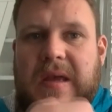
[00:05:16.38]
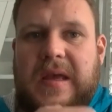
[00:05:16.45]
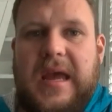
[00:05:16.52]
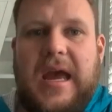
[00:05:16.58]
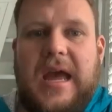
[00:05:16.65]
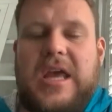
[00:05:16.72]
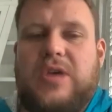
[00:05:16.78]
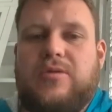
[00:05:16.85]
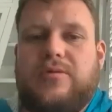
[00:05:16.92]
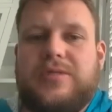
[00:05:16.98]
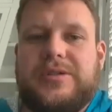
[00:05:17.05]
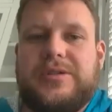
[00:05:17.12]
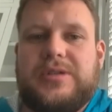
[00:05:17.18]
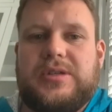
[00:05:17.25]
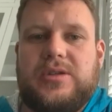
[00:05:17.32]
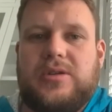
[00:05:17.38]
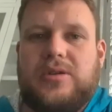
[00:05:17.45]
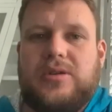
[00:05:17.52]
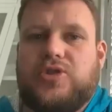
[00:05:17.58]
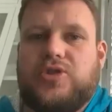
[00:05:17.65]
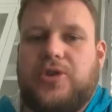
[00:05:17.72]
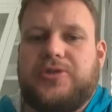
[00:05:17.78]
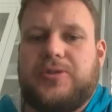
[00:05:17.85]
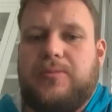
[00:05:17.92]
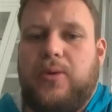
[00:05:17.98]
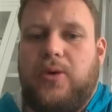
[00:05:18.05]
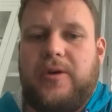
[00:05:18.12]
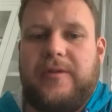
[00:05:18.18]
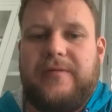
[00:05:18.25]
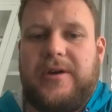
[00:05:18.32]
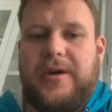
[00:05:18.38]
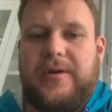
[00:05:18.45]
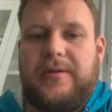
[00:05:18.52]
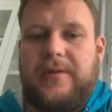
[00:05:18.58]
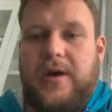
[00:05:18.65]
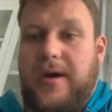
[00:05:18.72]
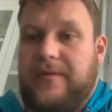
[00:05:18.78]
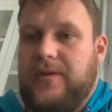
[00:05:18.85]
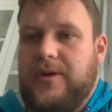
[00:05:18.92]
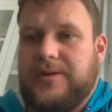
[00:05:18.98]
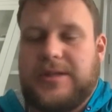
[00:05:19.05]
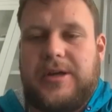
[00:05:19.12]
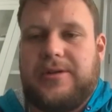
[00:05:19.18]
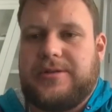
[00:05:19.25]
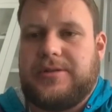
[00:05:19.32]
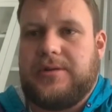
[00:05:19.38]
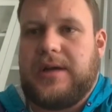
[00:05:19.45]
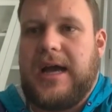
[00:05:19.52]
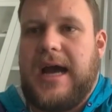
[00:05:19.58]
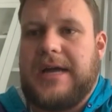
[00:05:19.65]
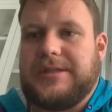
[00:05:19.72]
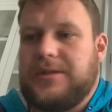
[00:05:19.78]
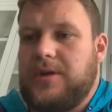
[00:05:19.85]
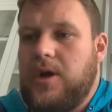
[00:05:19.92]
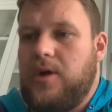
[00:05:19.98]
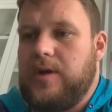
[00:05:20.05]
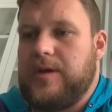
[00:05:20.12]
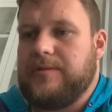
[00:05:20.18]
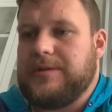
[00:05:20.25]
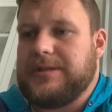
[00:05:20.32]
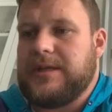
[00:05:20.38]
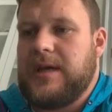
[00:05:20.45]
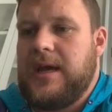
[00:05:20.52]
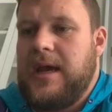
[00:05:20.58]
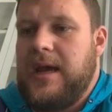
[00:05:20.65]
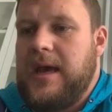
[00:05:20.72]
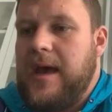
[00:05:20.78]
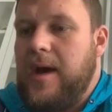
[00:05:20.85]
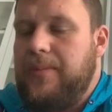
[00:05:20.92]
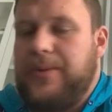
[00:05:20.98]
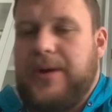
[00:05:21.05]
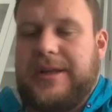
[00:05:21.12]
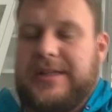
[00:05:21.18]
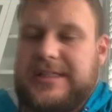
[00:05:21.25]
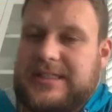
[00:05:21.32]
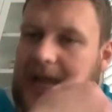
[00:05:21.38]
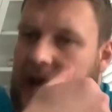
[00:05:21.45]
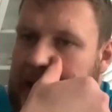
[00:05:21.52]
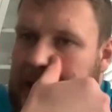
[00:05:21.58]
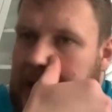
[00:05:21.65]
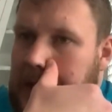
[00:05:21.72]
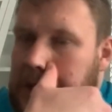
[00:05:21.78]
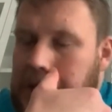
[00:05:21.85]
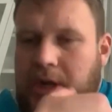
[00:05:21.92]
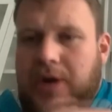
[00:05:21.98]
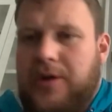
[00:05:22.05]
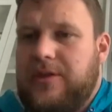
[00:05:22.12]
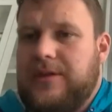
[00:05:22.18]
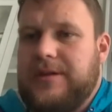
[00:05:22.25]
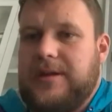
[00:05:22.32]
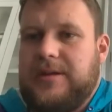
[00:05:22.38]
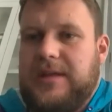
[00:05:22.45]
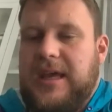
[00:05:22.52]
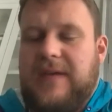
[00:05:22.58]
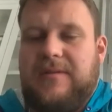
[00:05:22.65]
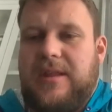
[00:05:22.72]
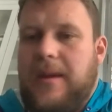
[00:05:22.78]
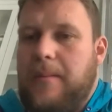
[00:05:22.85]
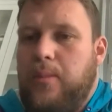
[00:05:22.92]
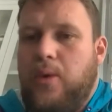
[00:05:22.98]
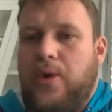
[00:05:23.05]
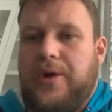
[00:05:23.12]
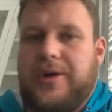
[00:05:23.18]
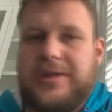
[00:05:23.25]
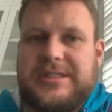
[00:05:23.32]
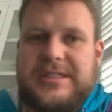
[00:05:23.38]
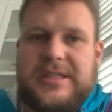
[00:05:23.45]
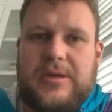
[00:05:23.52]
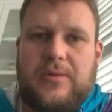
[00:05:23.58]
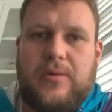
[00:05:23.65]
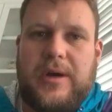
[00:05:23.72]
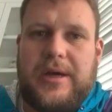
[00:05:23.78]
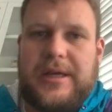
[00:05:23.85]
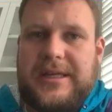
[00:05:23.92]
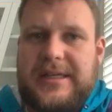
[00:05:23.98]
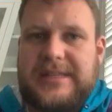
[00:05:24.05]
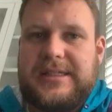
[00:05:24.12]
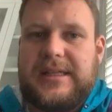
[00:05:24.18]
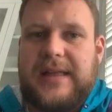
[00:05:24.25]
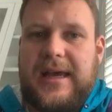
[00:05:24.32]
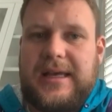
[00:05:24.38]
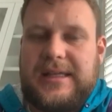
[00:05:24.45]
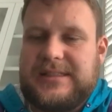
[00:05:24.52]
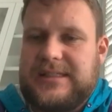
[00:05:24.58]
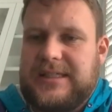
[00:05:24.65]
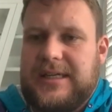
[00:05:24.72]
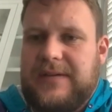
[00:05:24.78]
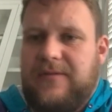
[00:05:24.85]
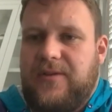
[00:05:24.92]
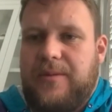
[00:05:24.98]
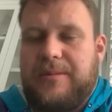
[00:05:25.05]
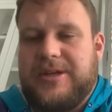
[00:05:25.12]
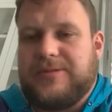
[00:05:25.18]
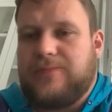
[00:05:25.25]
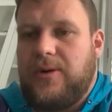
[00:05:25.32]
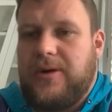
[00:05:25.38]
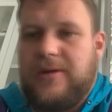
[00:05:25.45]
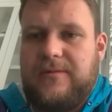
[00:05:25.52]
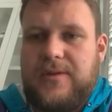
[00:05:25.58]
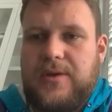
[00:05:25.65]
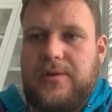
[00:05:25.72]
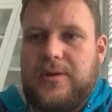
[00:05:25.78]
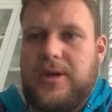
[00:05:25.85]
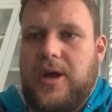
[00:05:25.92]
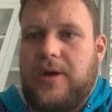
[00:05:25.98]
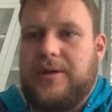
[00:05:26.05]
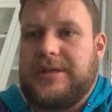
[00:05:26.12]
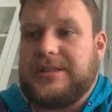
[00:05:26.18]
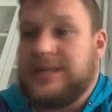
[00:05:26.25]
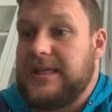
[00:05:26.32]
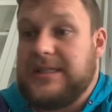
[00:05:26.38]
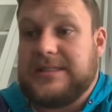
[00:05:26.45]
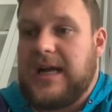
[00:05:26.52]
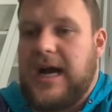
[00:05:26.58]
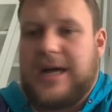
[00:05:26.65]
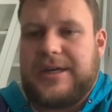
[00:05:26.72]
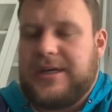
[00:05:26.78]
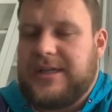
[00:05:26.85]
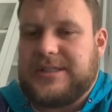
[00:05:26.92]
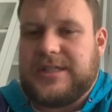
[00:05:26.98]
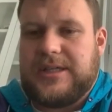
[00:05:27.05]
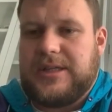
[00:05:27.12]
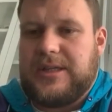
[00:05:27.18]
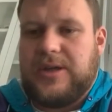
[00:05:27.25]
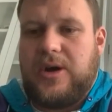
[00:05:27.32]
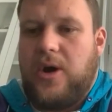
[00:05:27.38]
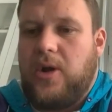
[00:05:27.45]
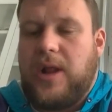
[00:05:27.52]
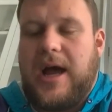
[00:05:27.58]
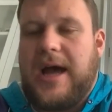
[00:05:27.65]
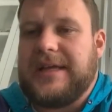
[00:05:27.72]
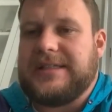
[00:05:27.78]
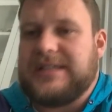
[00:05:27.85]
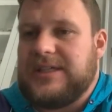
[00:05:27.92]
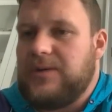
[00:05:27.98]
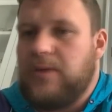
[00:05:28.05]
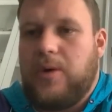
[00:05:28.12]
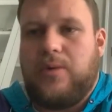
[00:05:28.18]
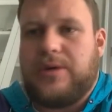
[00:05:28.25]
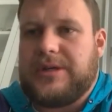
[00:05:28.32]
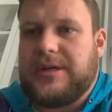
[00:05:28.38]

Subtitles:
Yeah, he was so supportive of those other two guys. You know, he was helping on the sideline, you know, giving them pointers, seeing what he's like seeing from his point of view. You know, he's talking to us on the O-line, seeing what